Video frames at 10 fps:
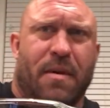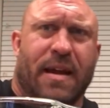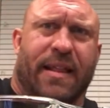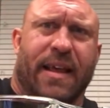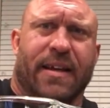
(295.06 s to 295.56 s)

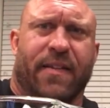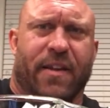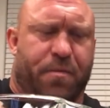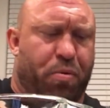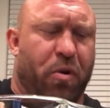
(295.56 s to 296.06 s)
At the end of
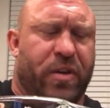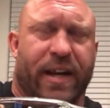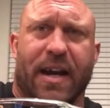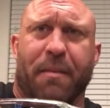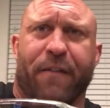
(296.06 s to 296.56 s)
this protein,
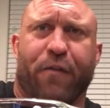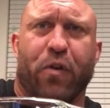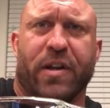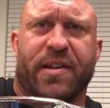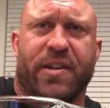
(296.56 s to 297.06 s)
I got my
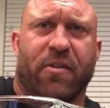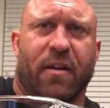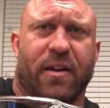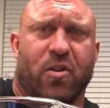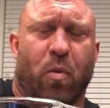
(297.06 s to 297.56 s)
fruity
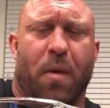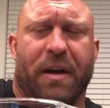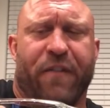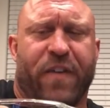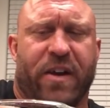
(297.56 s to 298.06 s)
cereal as well,
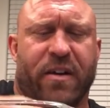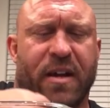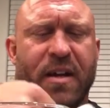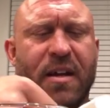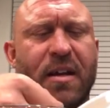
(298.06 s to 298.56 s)
but I
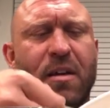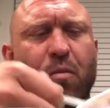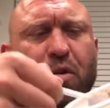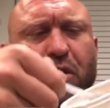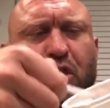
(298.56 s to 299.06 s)
figured
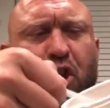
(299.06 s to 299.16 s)
we'll do